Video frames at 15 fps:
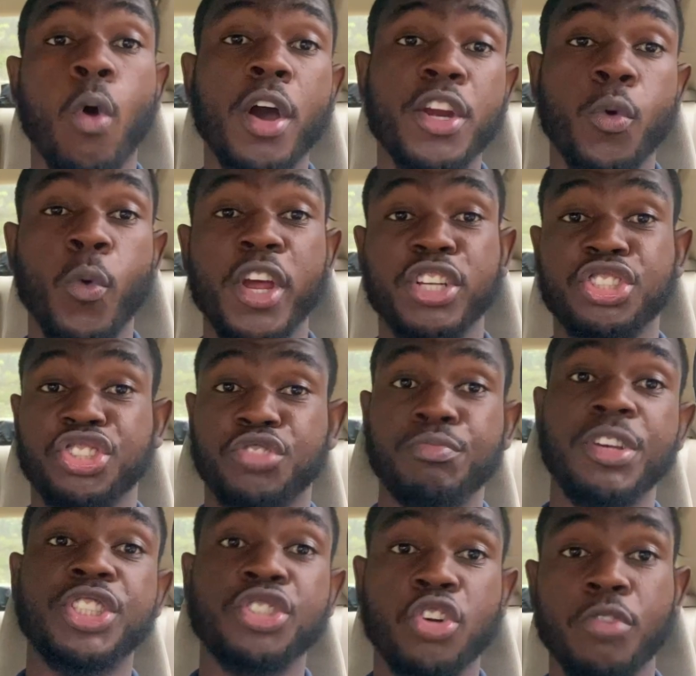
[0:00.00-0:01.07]
water where your
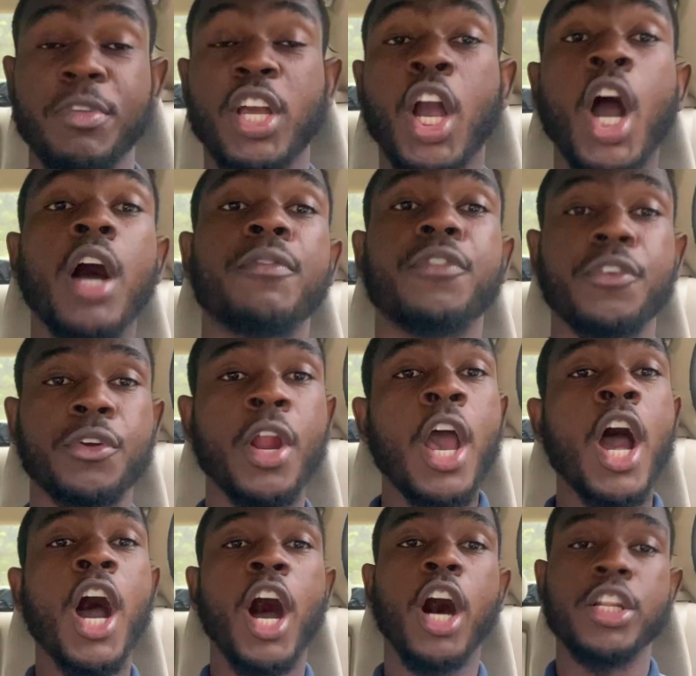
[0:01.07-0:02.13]
transmission going to be covered
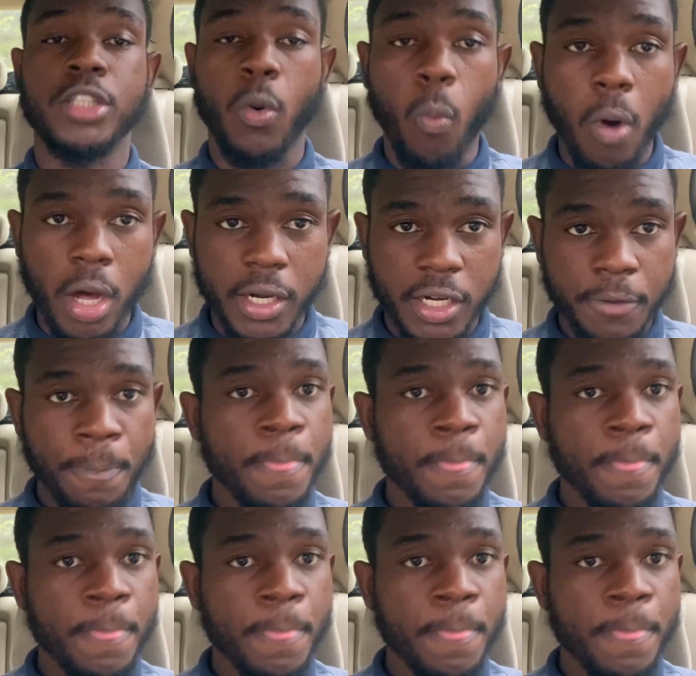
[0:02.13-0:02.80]
underwater.